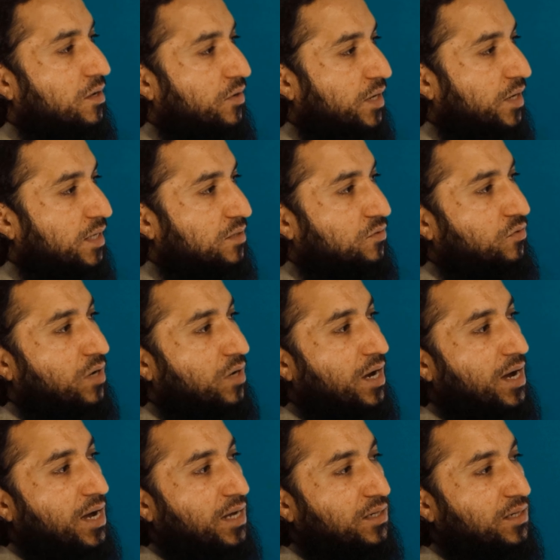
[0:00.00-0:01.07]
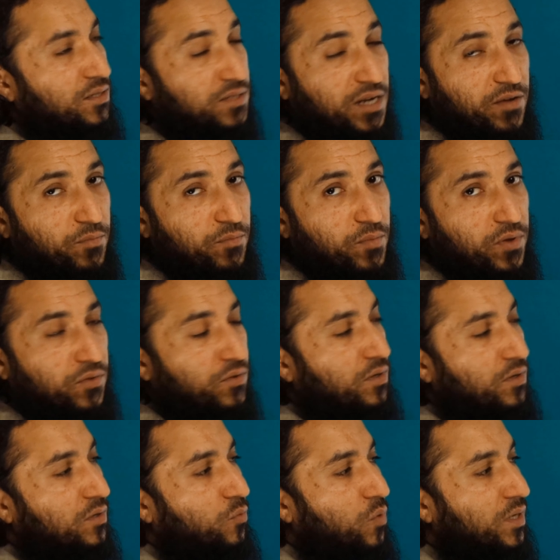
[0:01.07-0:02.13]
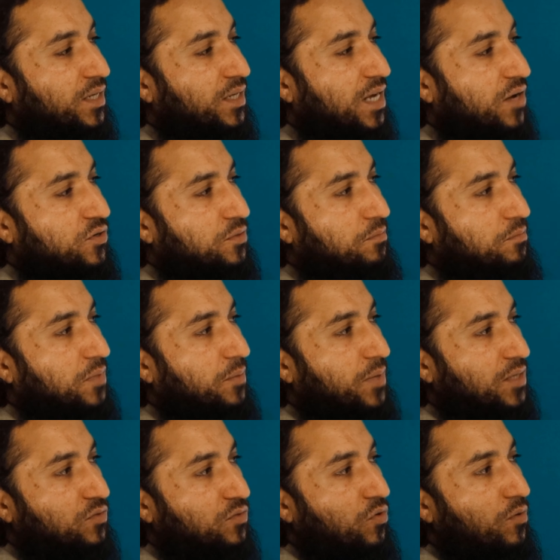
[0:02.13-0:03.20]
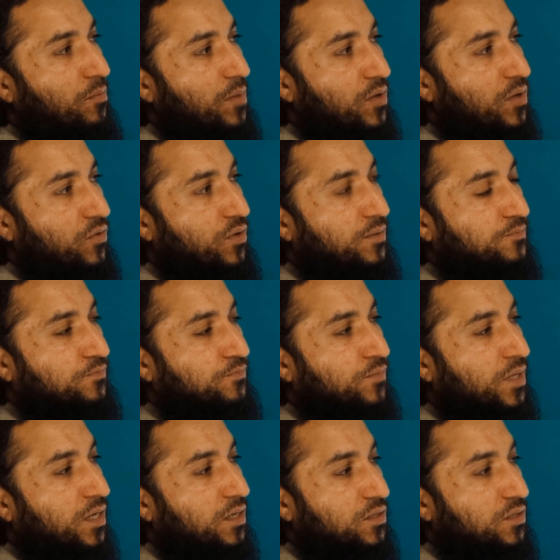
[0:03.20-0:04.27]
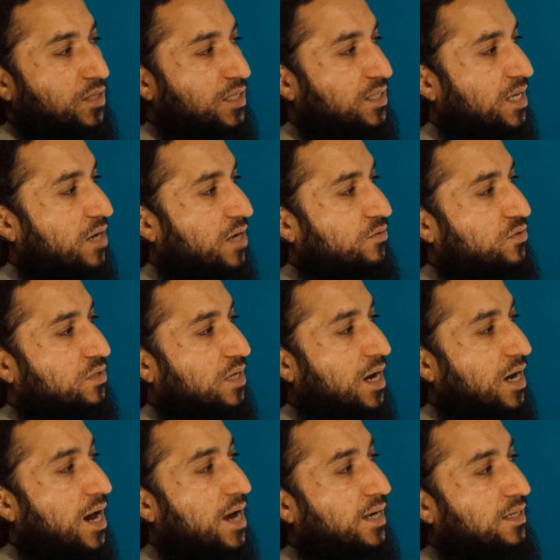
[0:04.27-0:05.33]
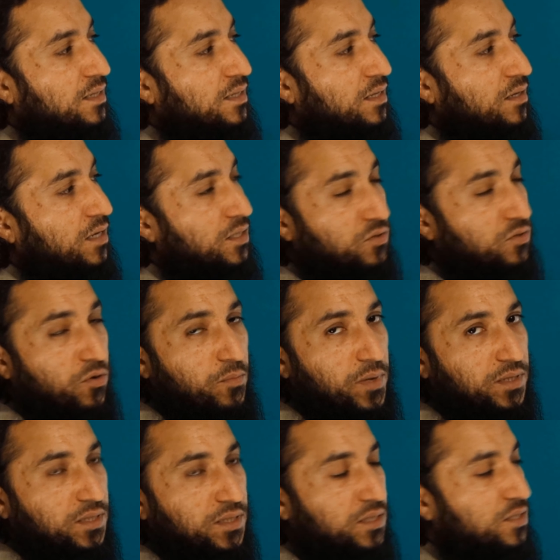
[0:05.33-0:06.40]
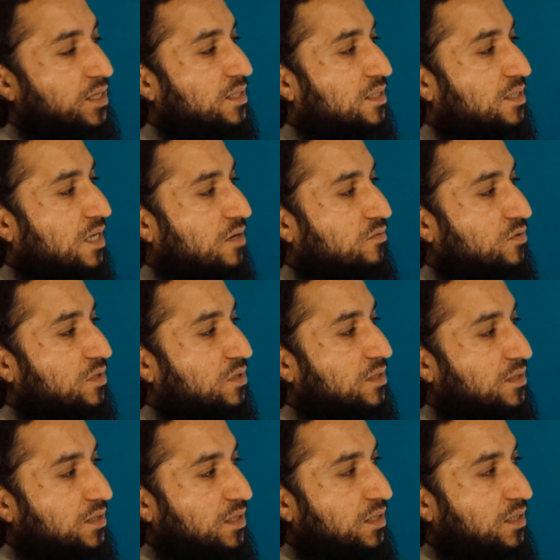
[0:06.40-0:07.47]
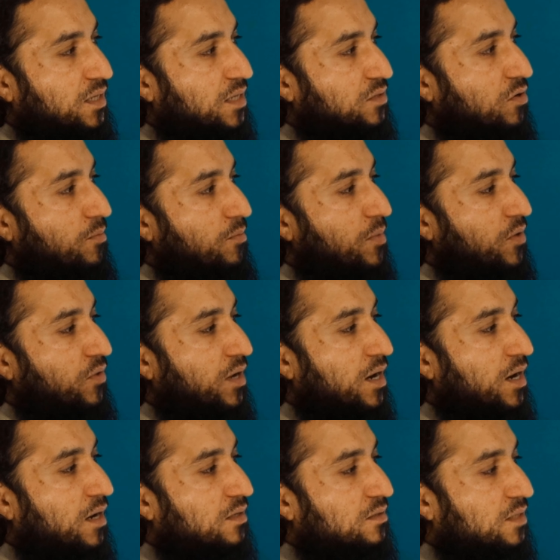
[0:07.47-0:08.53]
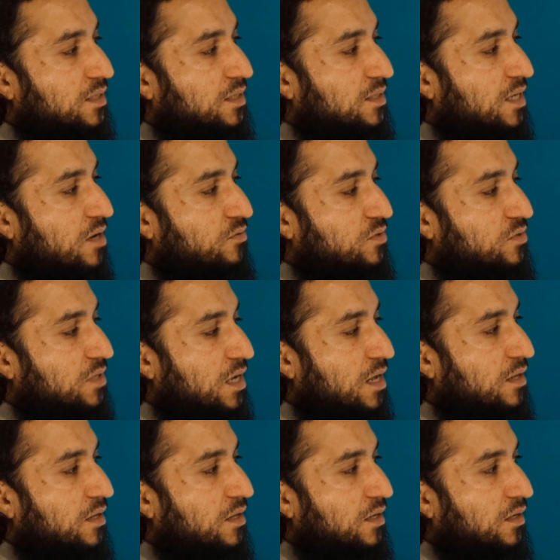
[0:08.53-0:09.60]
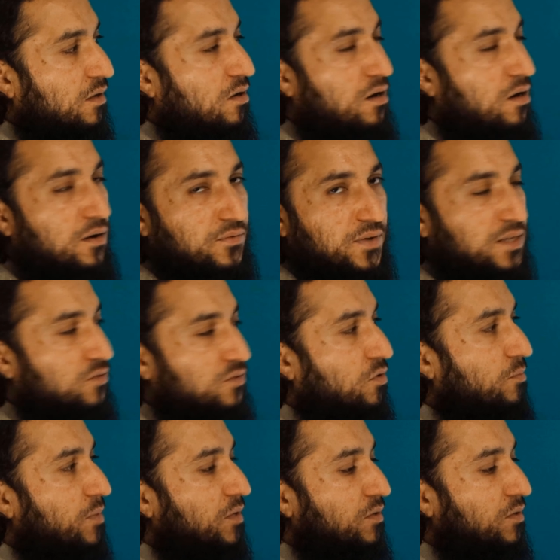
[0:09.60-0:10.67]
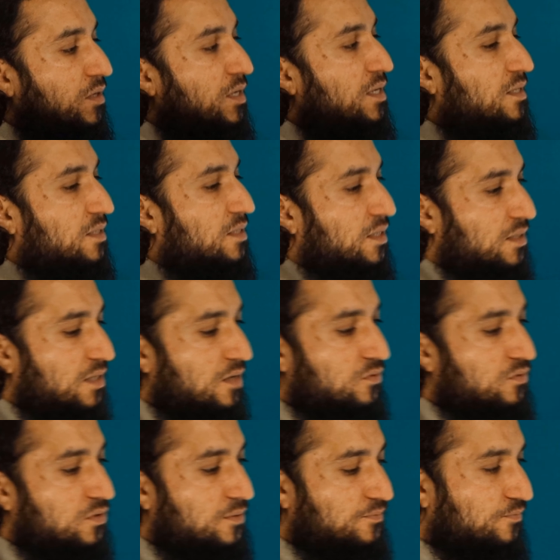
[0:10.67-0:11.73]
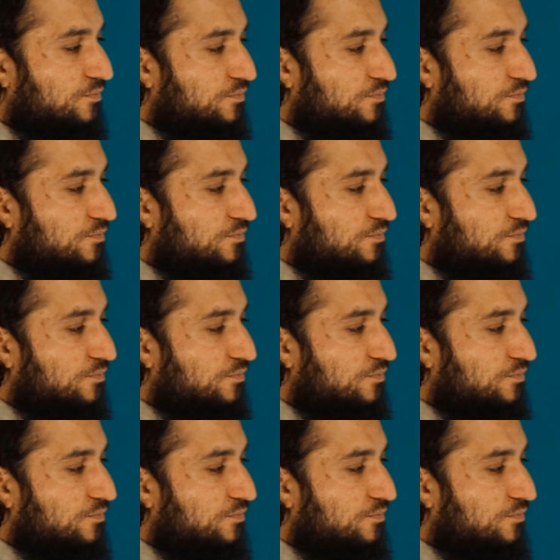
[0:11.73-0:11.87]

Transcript: Okay, so ha doesn't have mud, 2 counts. Mim has got mud, 6 counts. Ain has got mud, 6 counts. Sin has got mud, 6 counts. And then Qaf has got mud, 6 count.